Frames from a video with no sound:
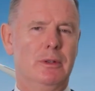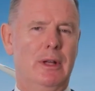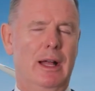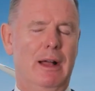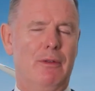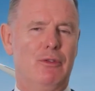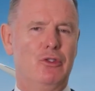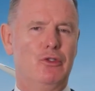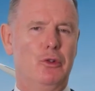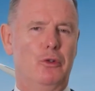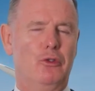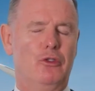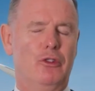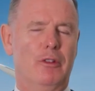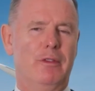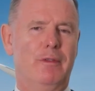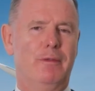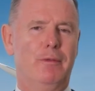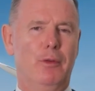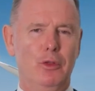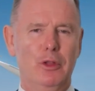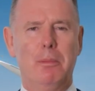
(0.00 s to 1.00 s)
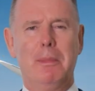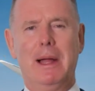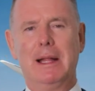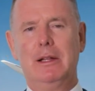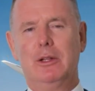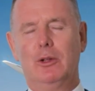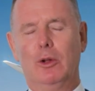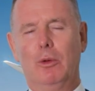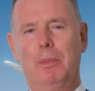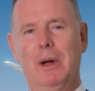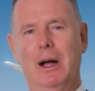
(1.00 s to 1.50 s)
have such a
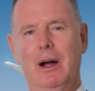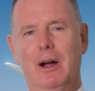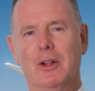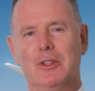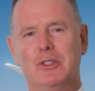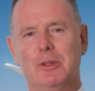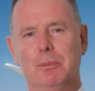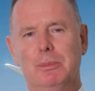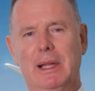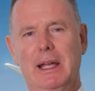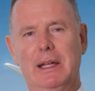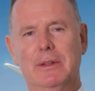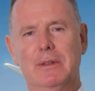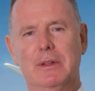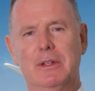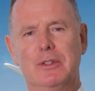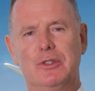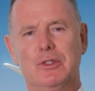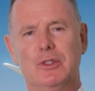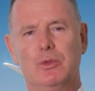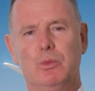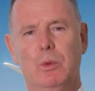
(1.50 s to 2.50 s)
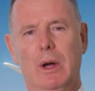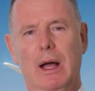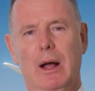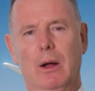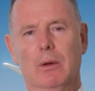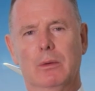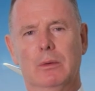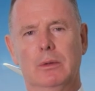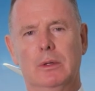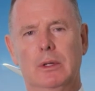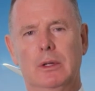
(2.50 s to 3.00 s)
fundamental part to play in this as
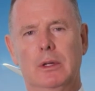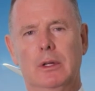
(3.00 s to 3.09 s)
well,